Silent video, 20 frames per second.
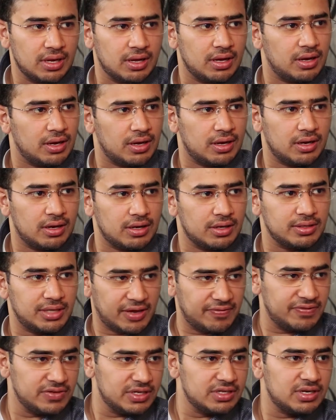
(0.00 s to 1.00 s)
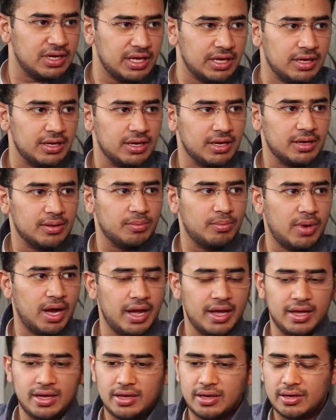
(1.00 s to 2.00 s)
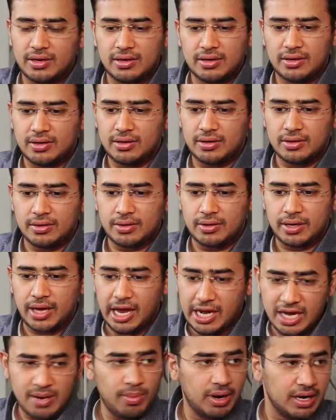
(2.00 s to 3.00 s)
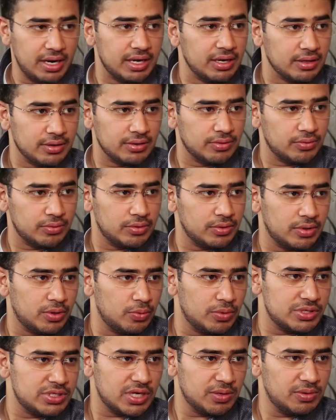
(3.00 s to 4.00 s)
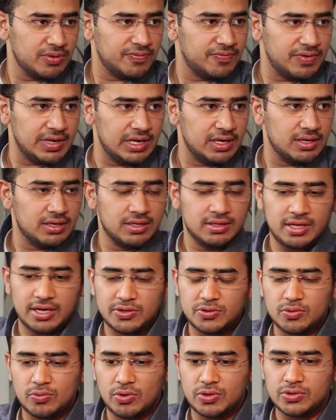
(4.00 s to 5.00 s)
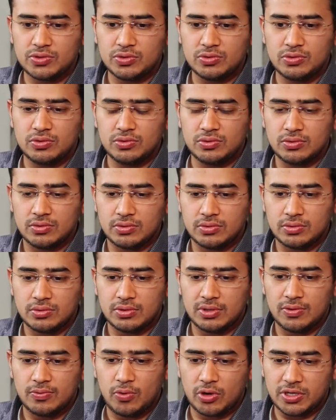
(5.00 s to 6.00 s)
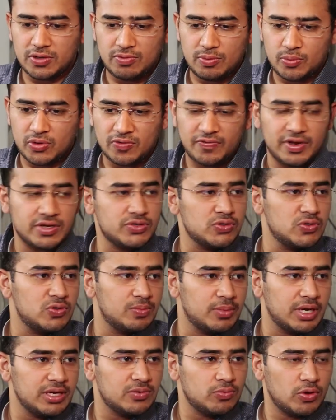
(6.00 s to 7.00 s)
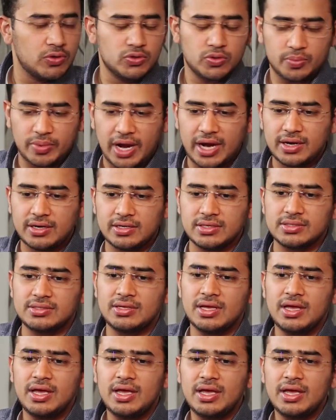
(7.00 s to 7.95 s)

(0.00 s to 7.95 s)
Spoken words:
definitely, by anybody, whichever field that you want to, whatever profession you might want to practice,